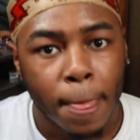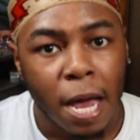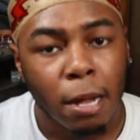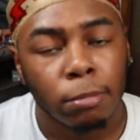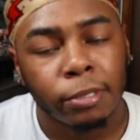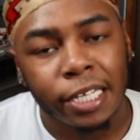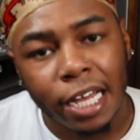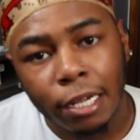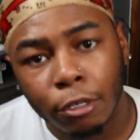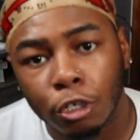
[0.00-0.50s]

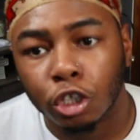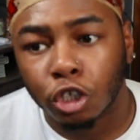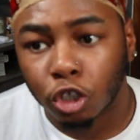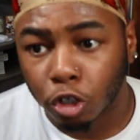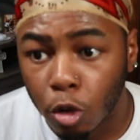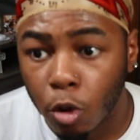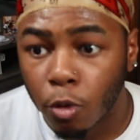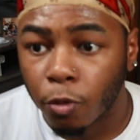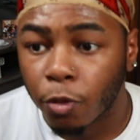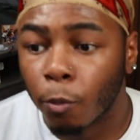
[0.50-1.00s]
I'm telling the
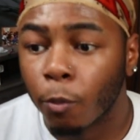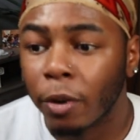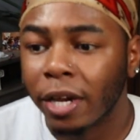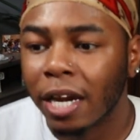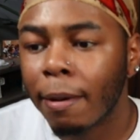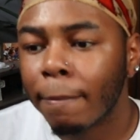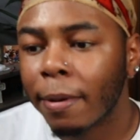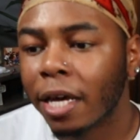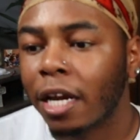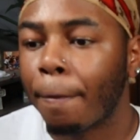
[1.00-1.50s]
truth.
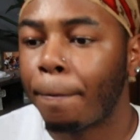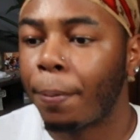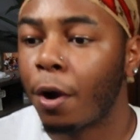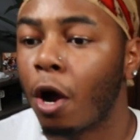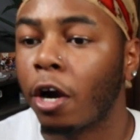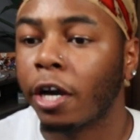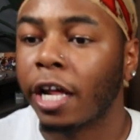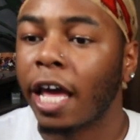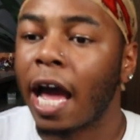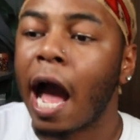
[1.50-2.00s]
When I'm at a
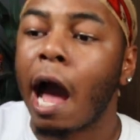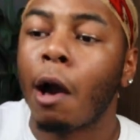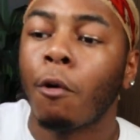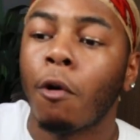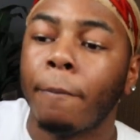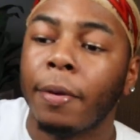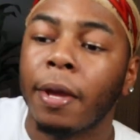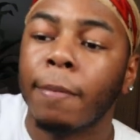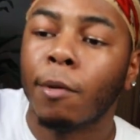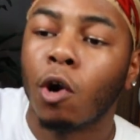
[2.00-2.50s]
party, I
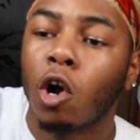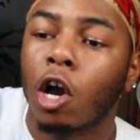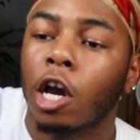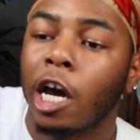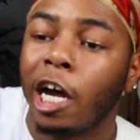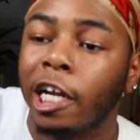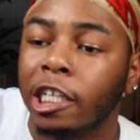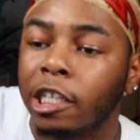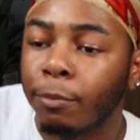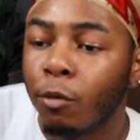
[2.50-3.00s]
will be more
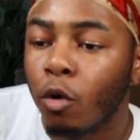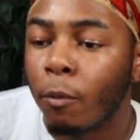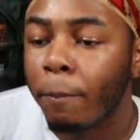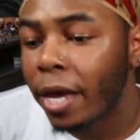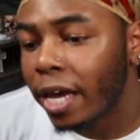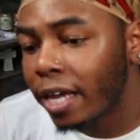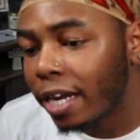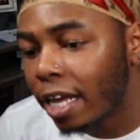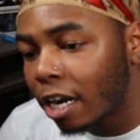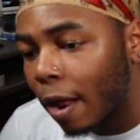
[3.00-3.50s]
comfortable
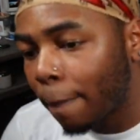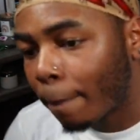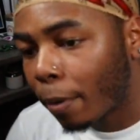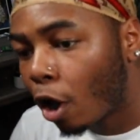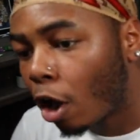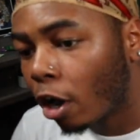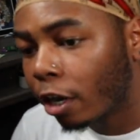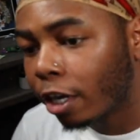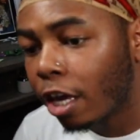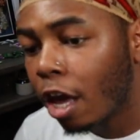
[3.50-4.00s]
being at a
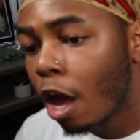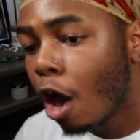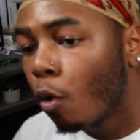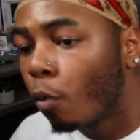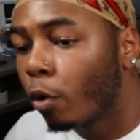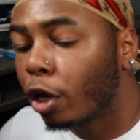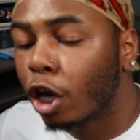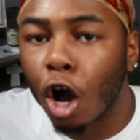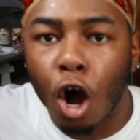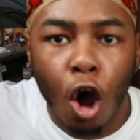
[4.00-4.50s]
party
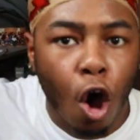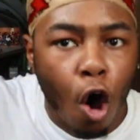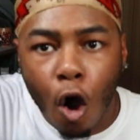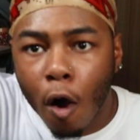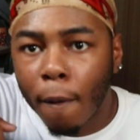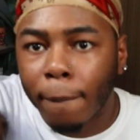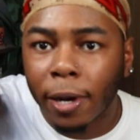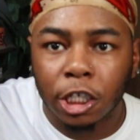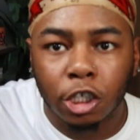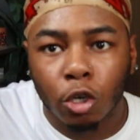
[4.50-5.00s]
with a
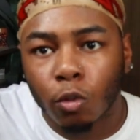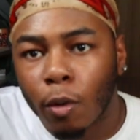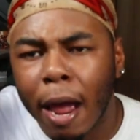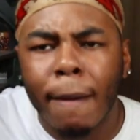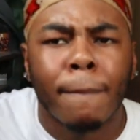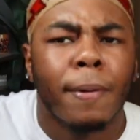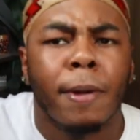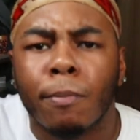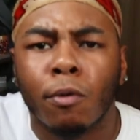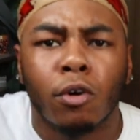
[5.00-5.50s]
whole bunch of
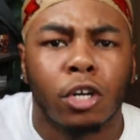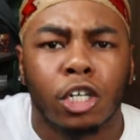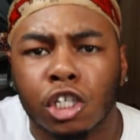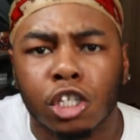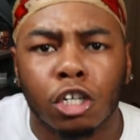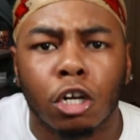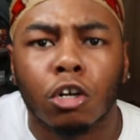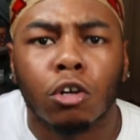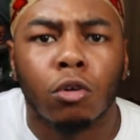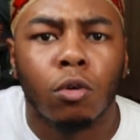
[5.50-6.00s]
white people in a
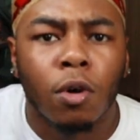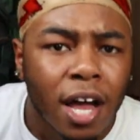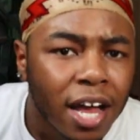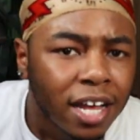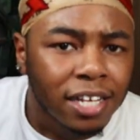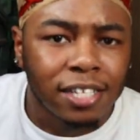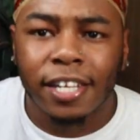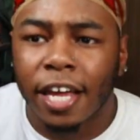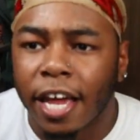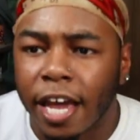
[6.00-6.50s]
circle
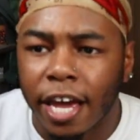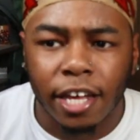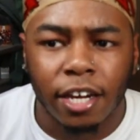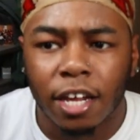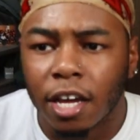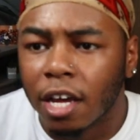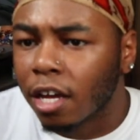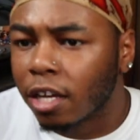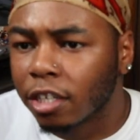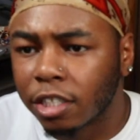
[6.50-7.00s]

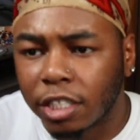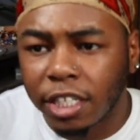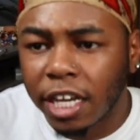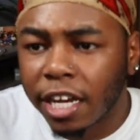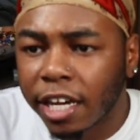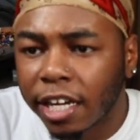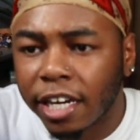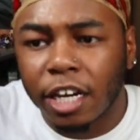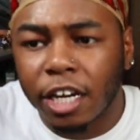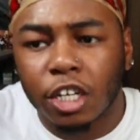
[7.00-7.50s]
saying,
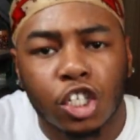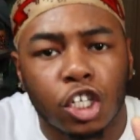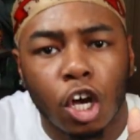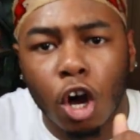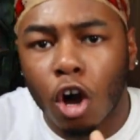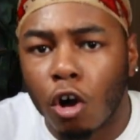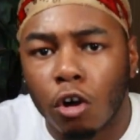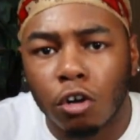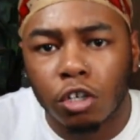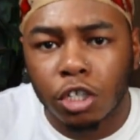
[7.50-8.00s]
singing their
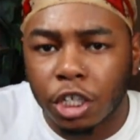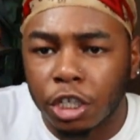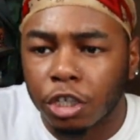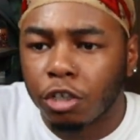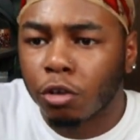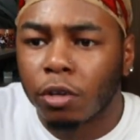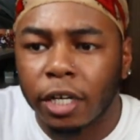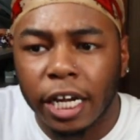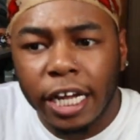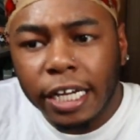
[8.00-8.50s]
songs and
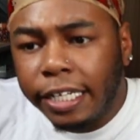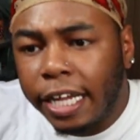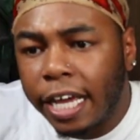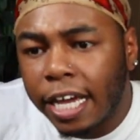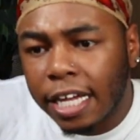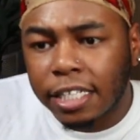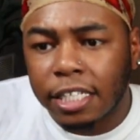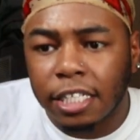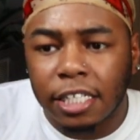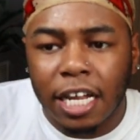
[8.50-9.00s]
doing their
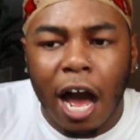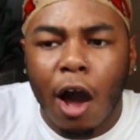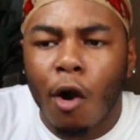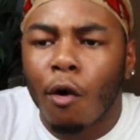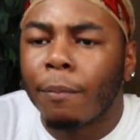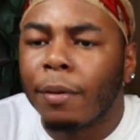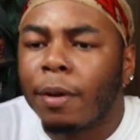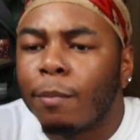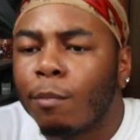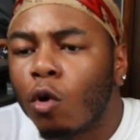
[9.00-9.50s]
dances. I
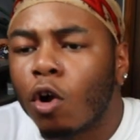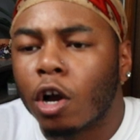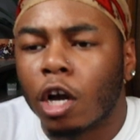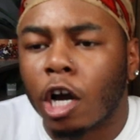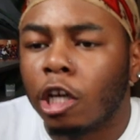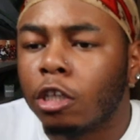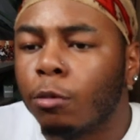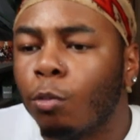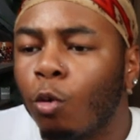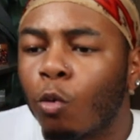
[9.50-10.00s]
will be more
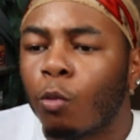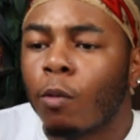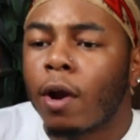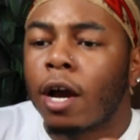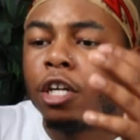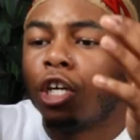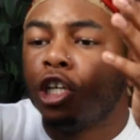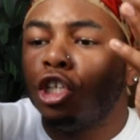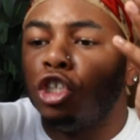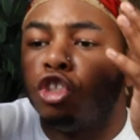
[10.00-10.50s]
comfortable
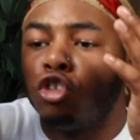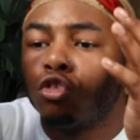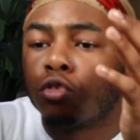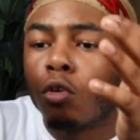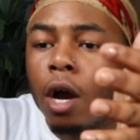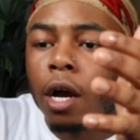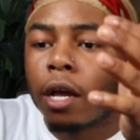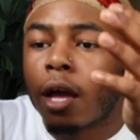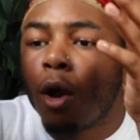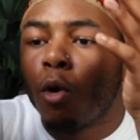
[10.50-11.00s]
around a
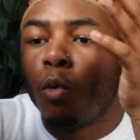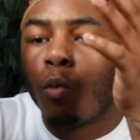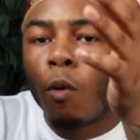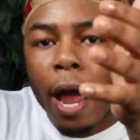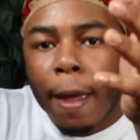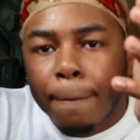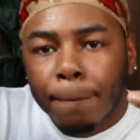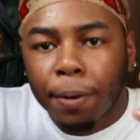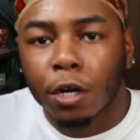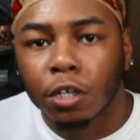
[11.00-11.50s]
drunk
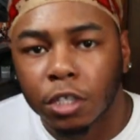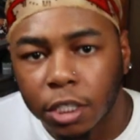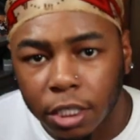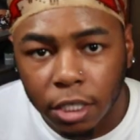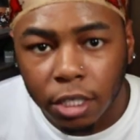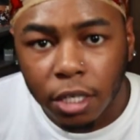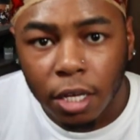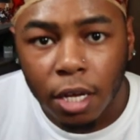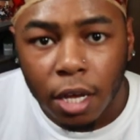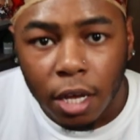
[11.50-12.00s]
white
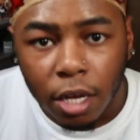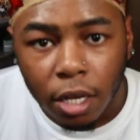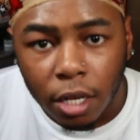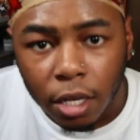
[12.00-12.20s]
person.